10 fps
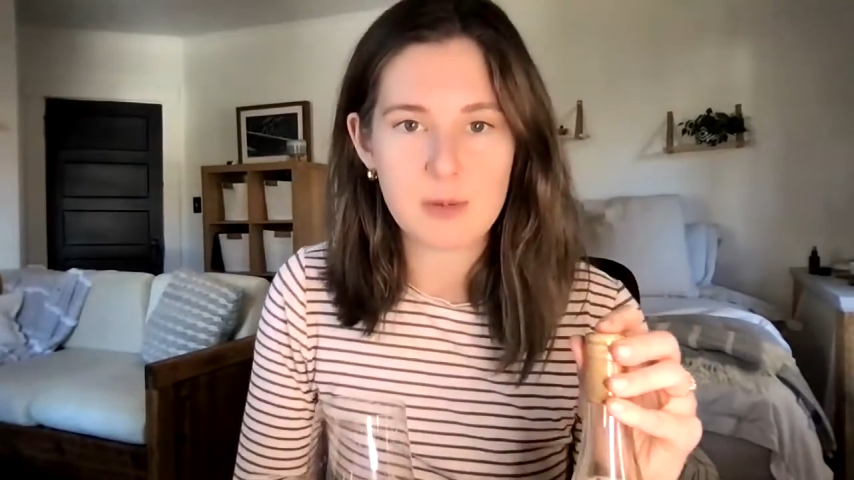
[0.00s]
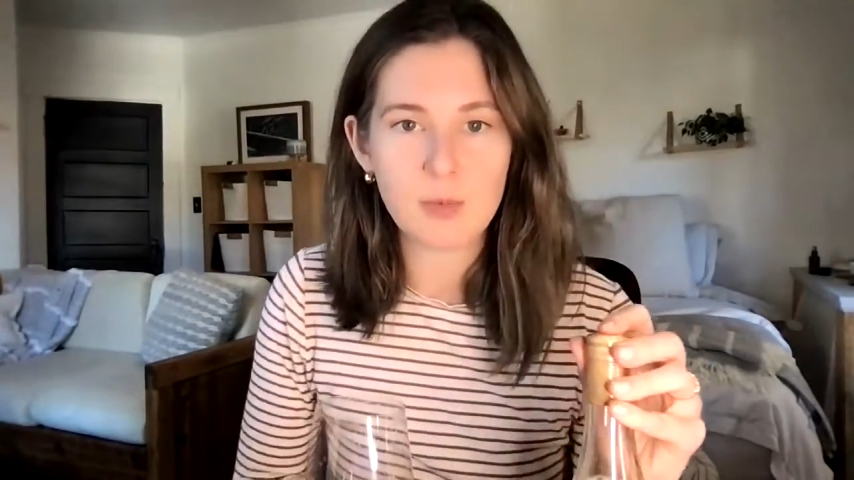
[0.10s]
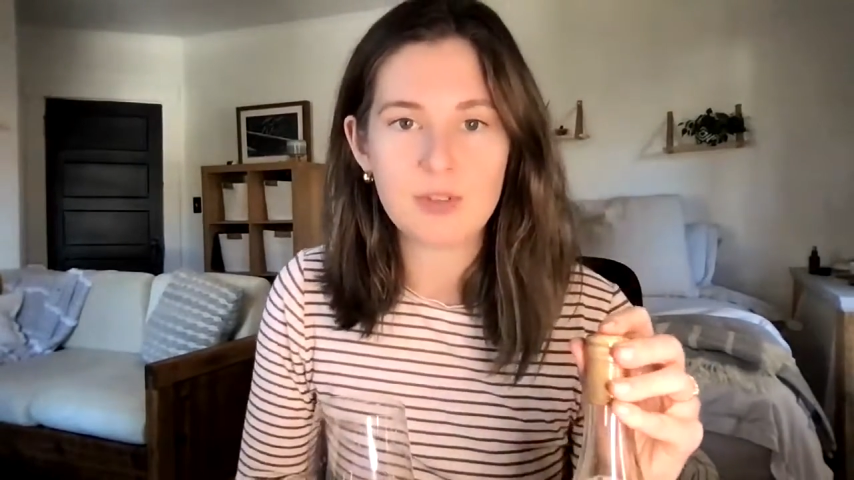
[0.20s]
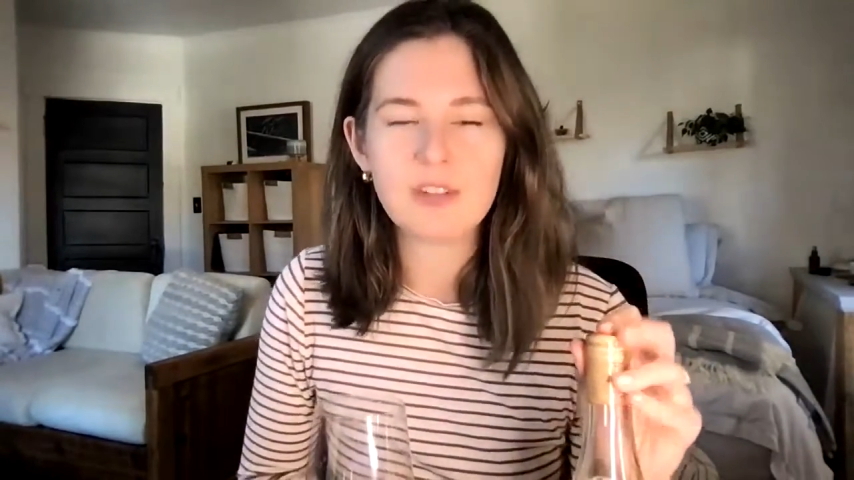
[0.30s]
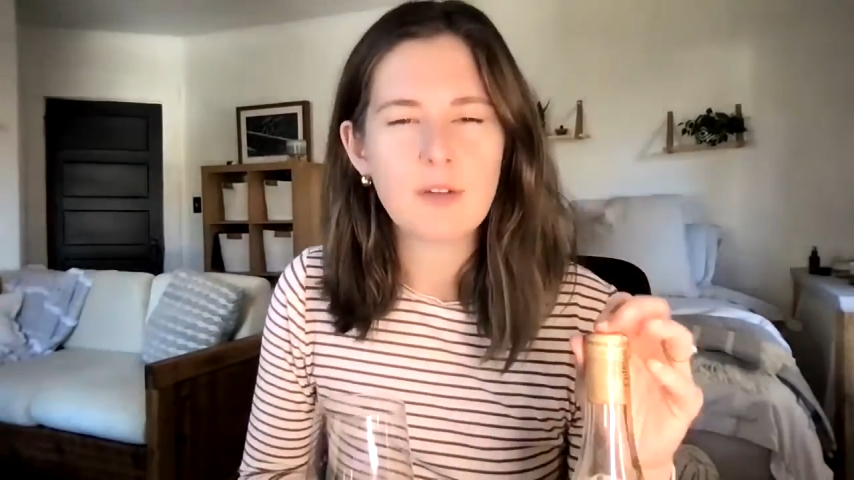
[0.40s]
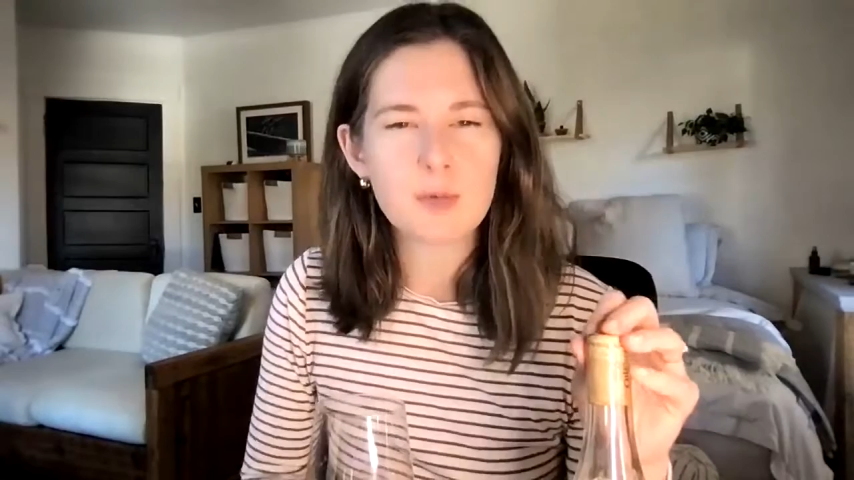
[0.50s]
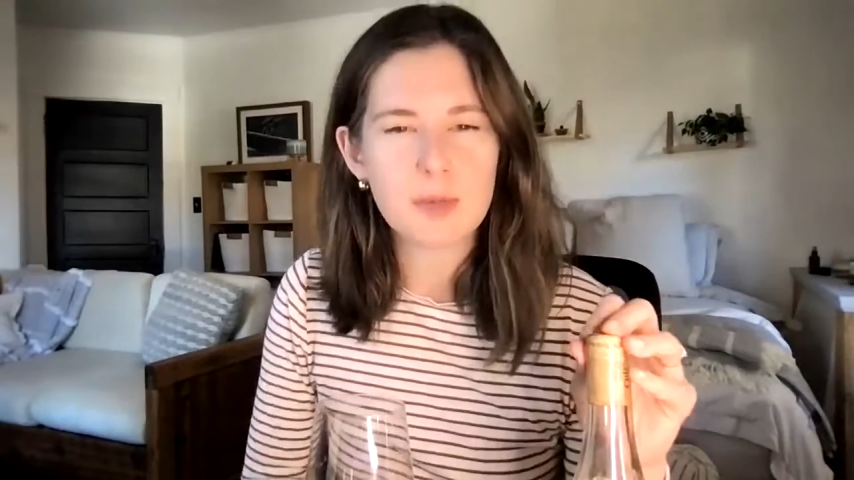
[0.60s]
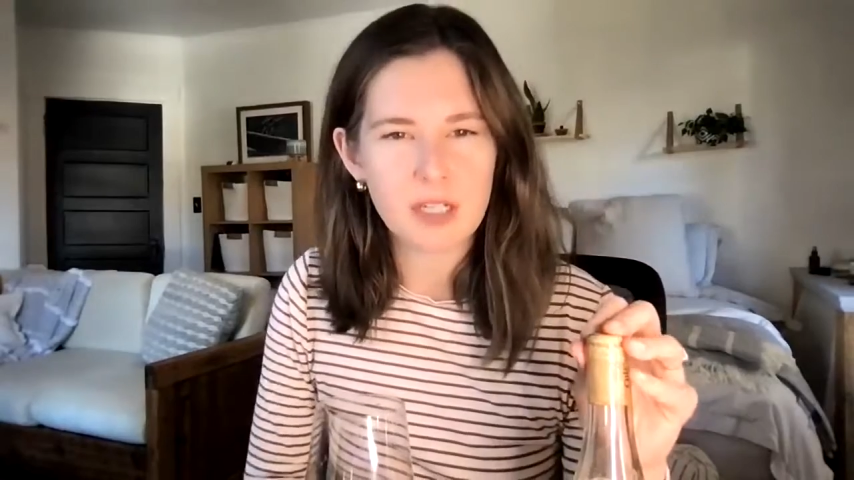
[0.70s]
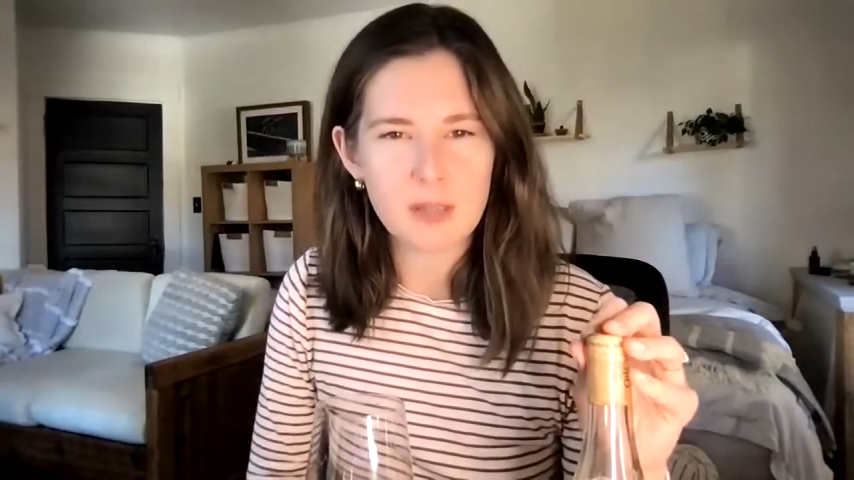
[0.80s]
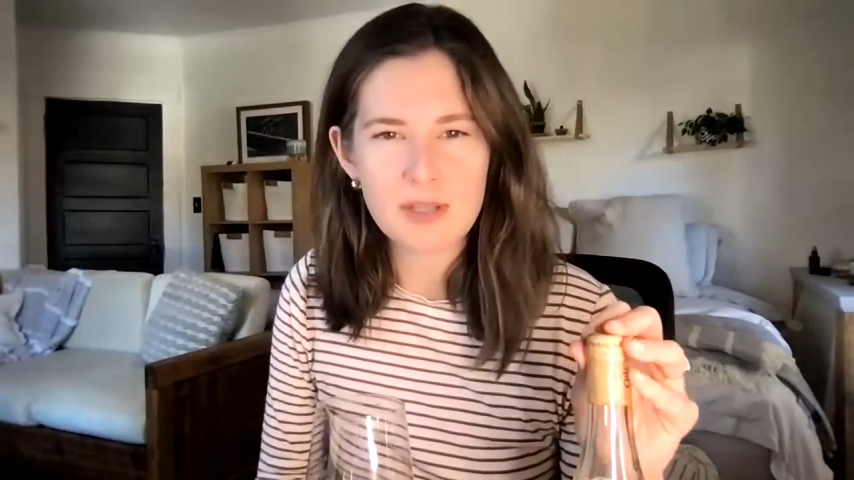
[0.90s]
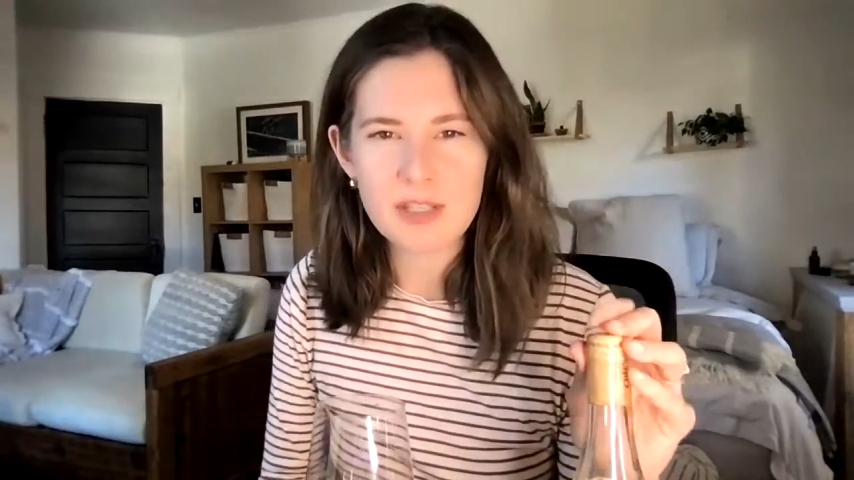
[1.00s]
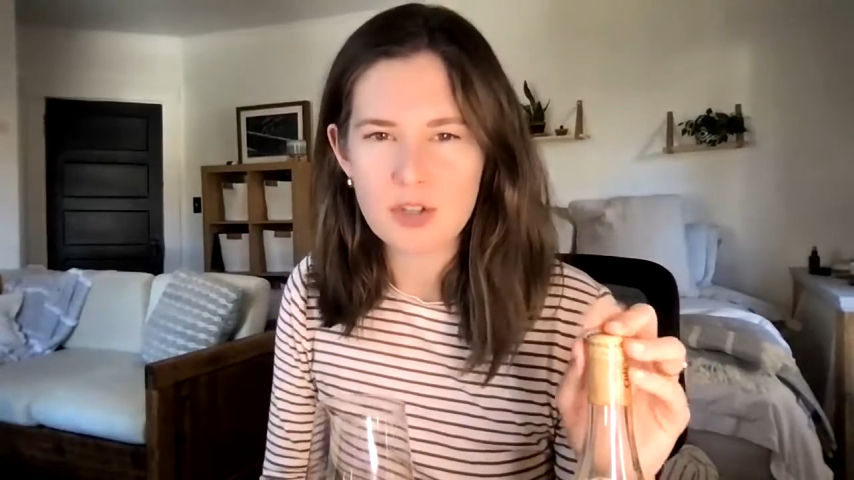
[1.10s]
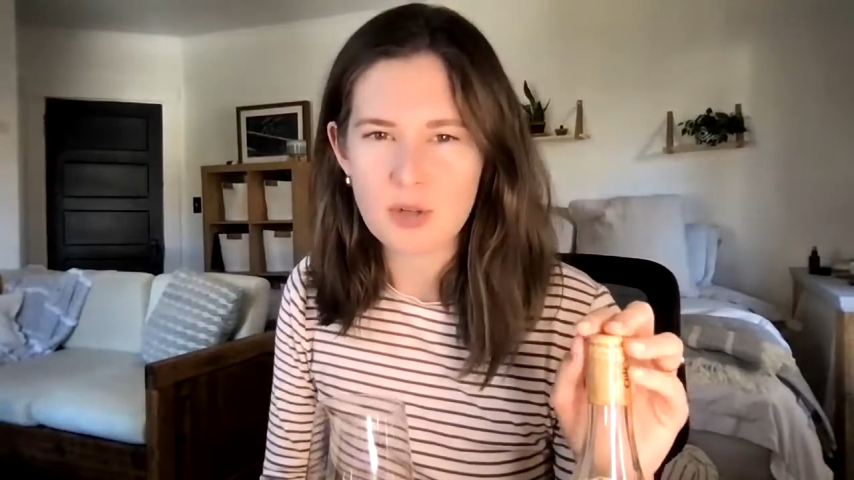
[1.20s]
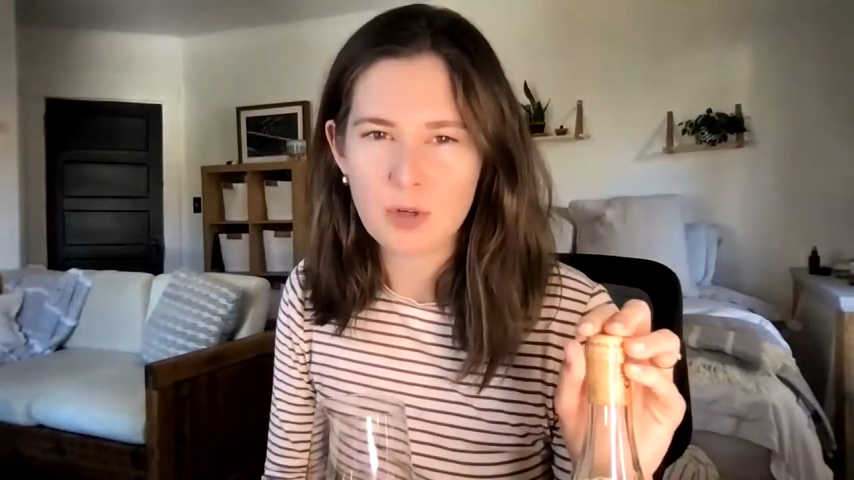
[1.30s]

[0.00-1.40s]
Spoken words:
but we've never been in a position